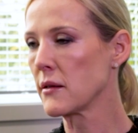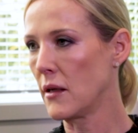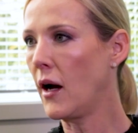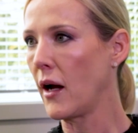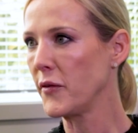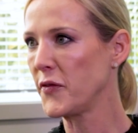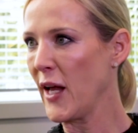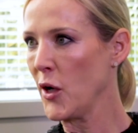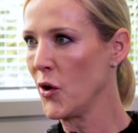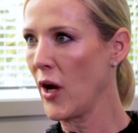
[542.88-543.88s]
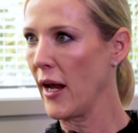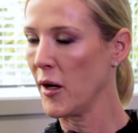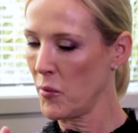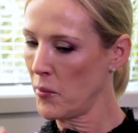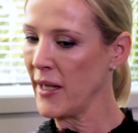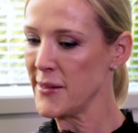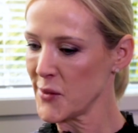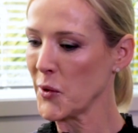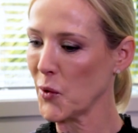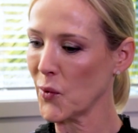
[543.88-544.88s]
life and an
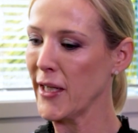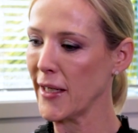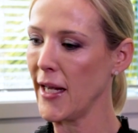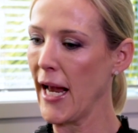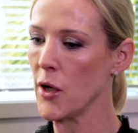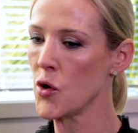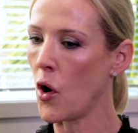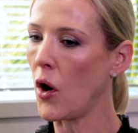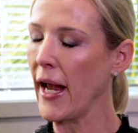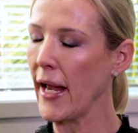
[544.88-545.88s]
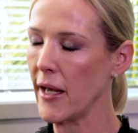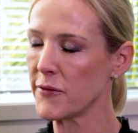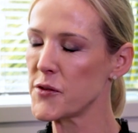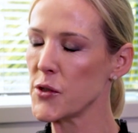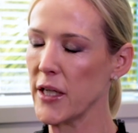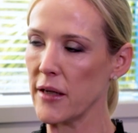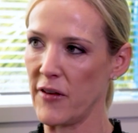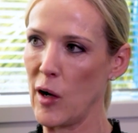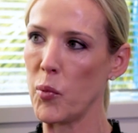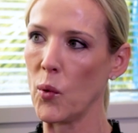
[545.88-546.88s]
amazing career and not have to give
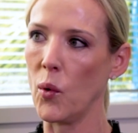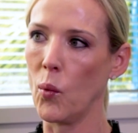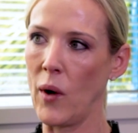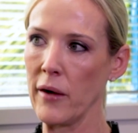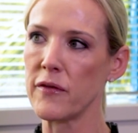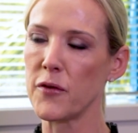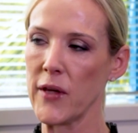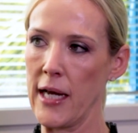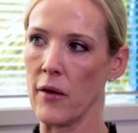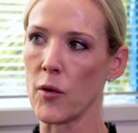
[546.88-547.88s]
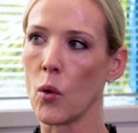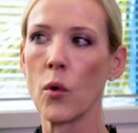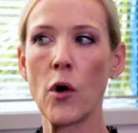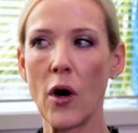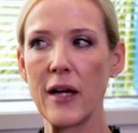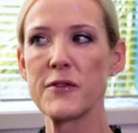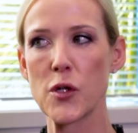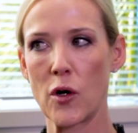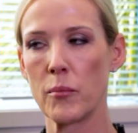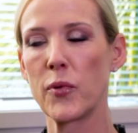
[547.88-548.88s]
up one for the other, or not have to
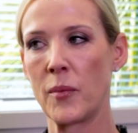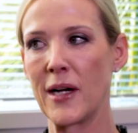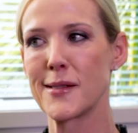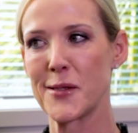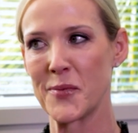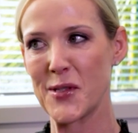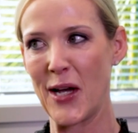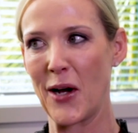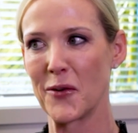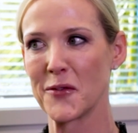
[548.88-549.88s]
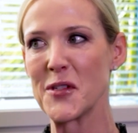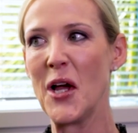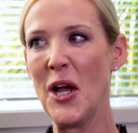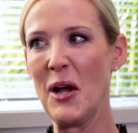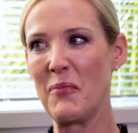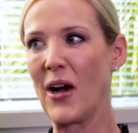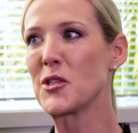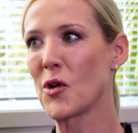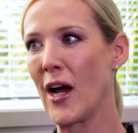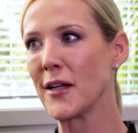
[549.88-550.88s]
compromise themselves by
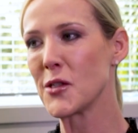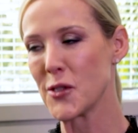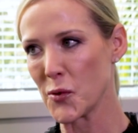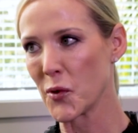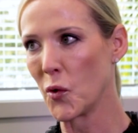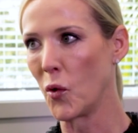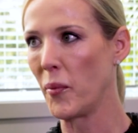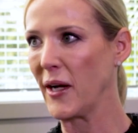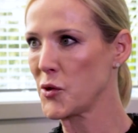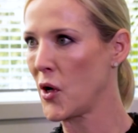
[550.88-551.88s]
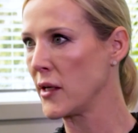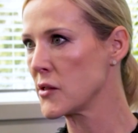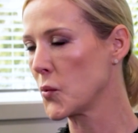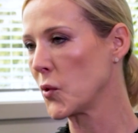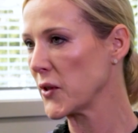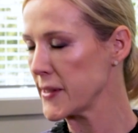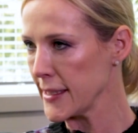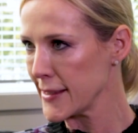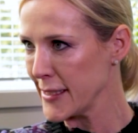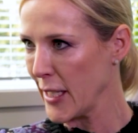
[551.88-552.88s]
trying to do it all, by trying to work
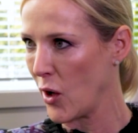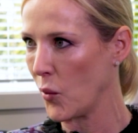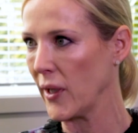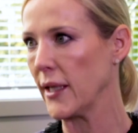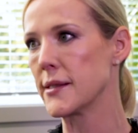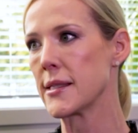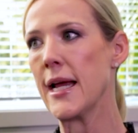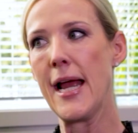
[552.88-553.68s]
60-hour weeks